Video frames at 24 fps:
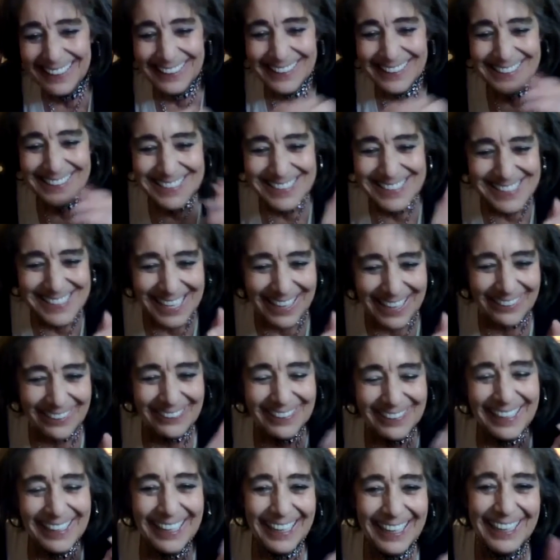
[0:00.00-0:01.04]
So,
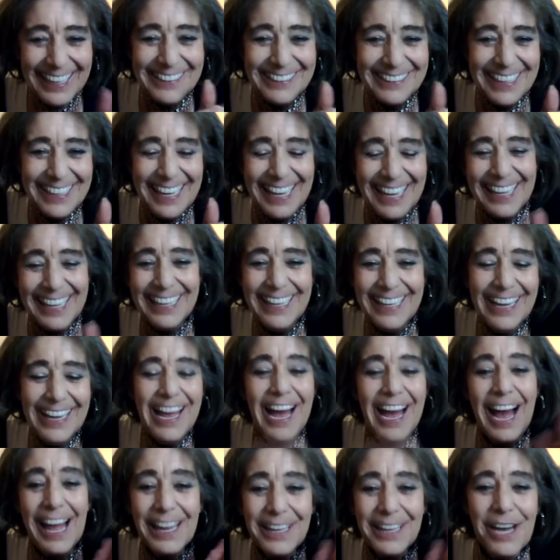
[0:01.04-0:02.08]
okay,
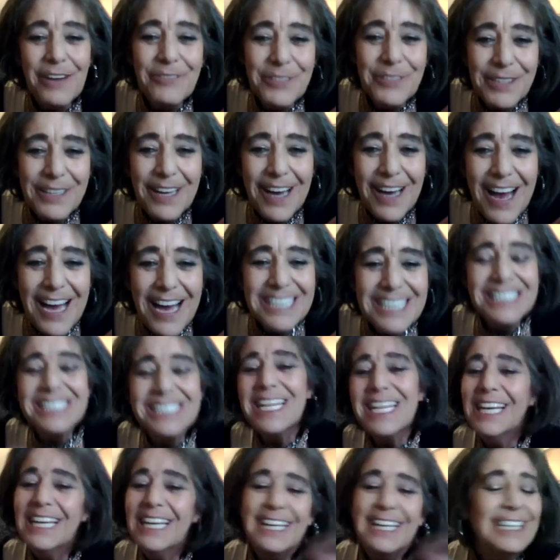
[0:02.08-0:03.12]
I love you guys.
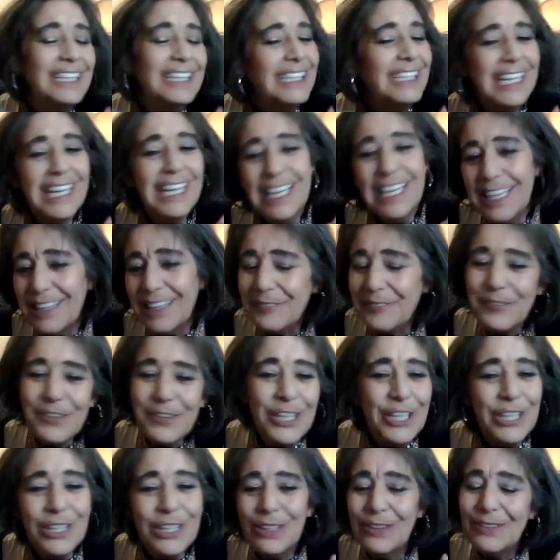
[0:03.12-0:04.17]
If
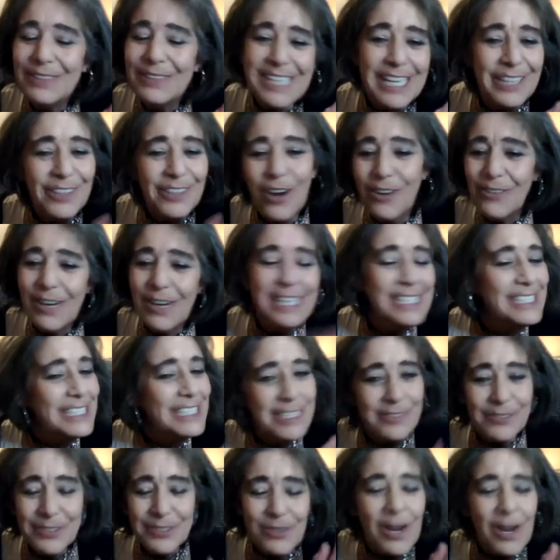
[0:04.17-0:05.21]
you didn't already
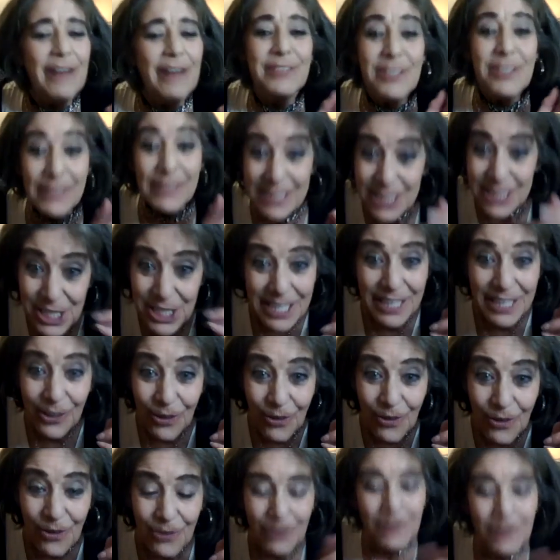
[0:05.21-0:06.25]
subscribe to my
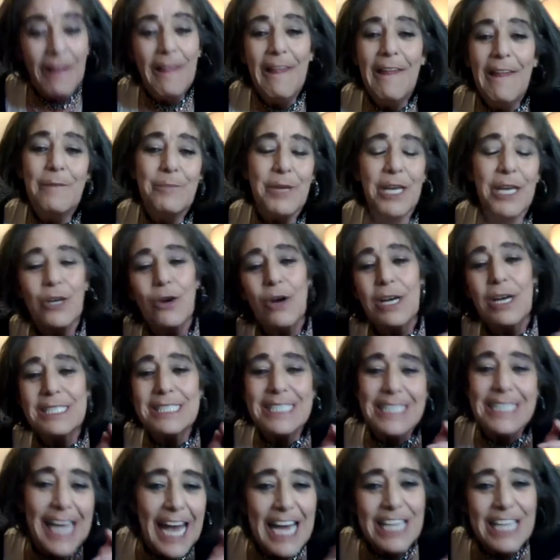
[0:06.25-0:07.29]
channel, because
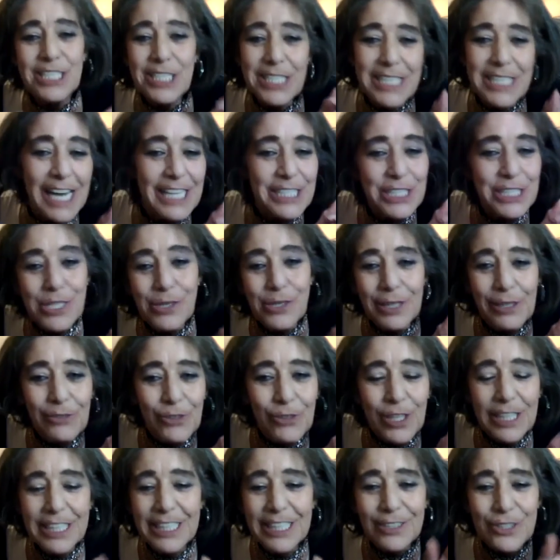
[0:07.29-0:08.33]
occasionally I do come
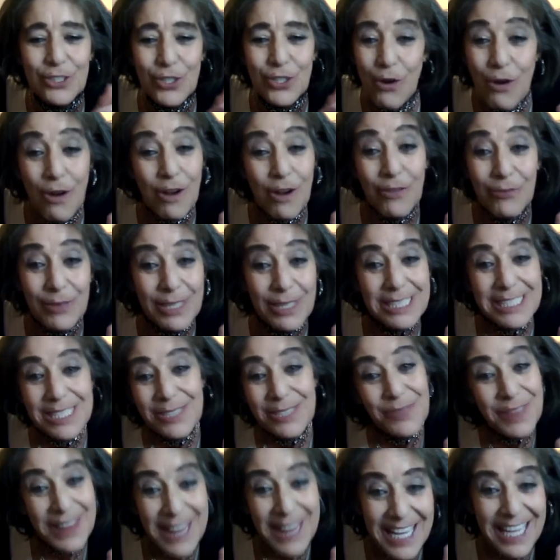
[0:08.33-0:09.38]
on here and talk about
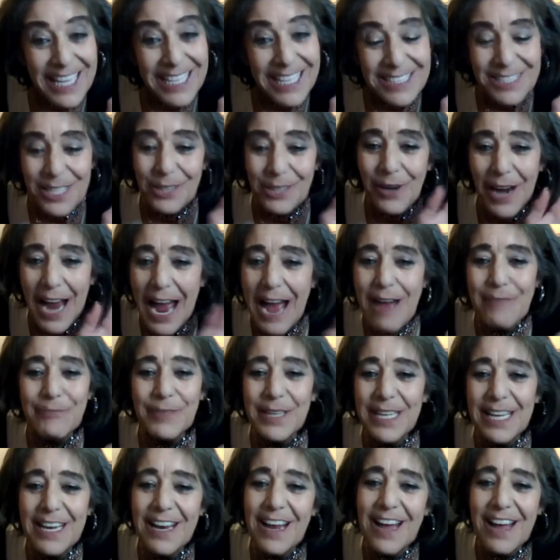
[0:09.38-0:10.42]
some things that are
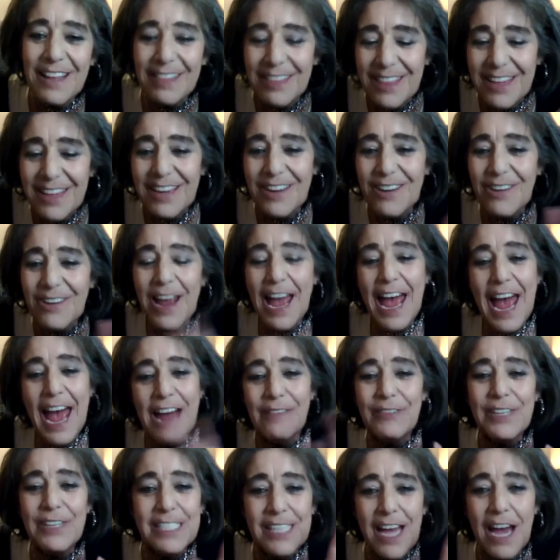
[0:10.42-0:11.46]
happening out there.
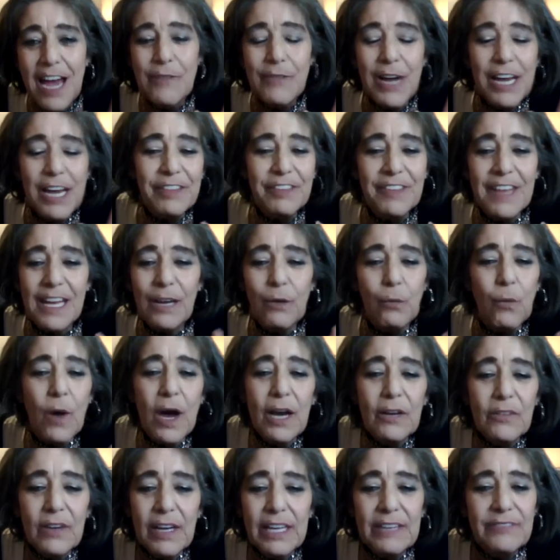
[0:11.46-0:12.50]
Every time I think, why
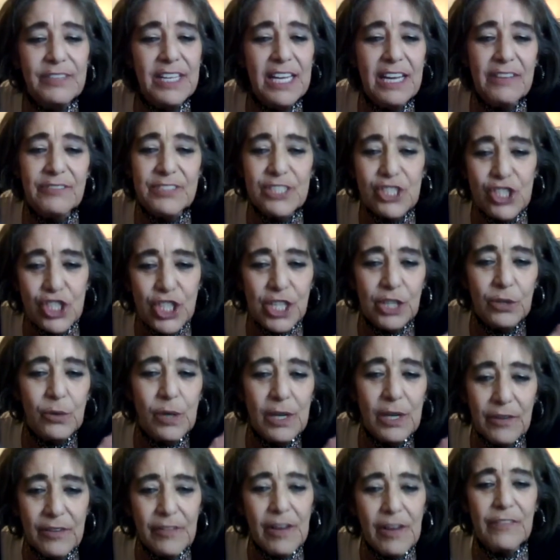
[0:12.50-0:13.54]
do I even have this channel?
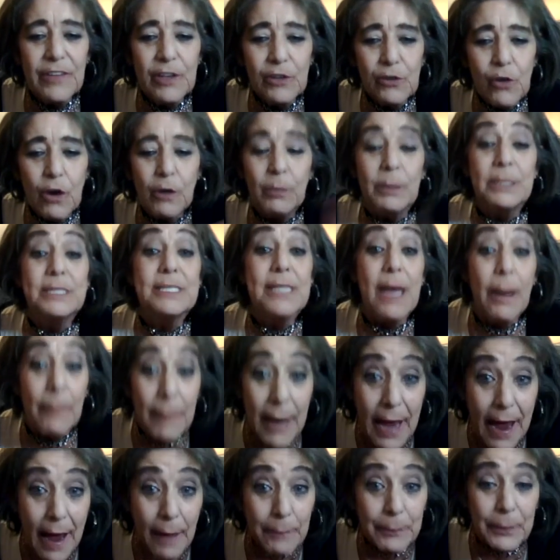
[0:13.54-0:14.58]
I have nothing to talk about. Something
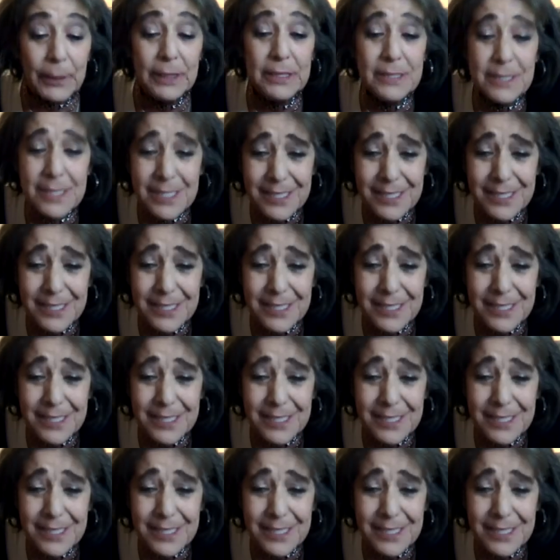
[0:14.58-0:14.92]
happens.